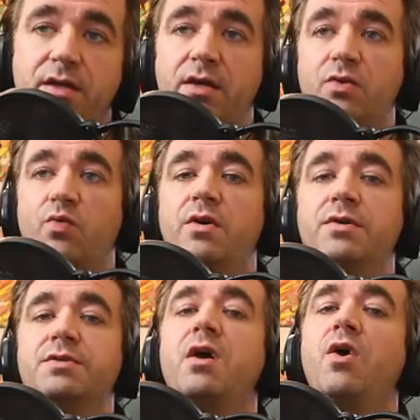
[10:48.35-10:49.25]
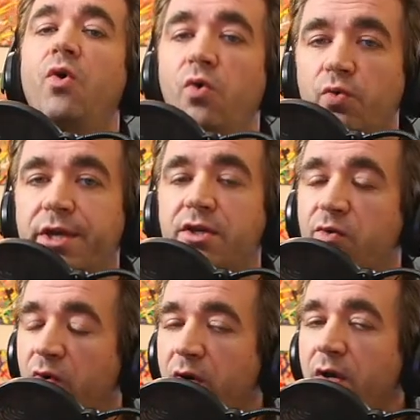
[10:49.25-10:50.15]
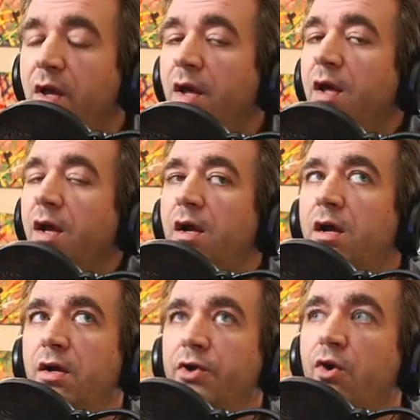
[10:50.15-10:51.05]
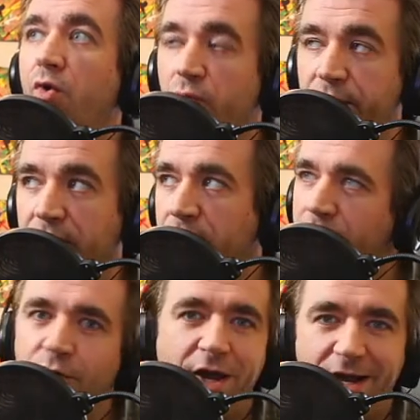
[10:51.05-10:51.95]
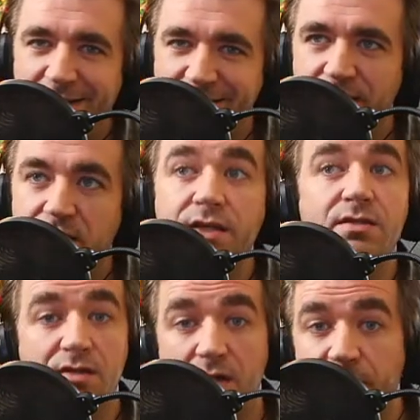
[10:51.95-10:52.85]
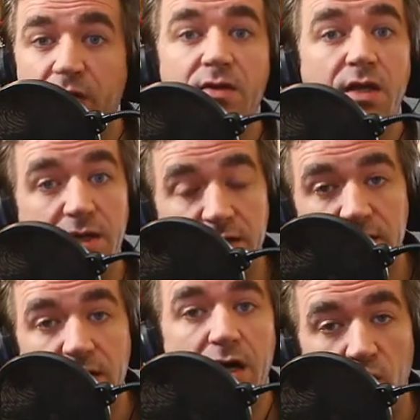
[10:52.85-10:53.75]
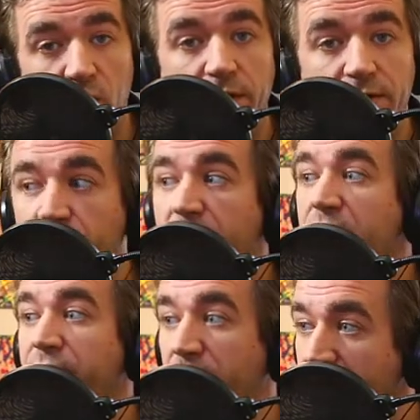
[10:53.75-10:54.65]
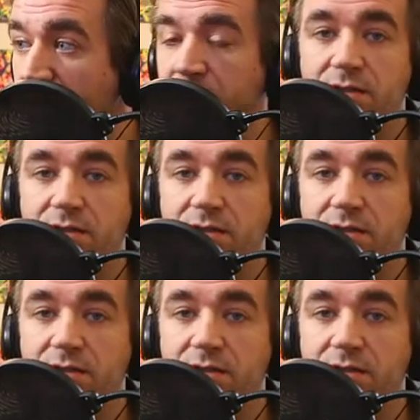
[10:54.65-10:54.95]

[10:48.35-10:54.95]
In other words, holding your holdings, your assets, in something that is not going to inflate.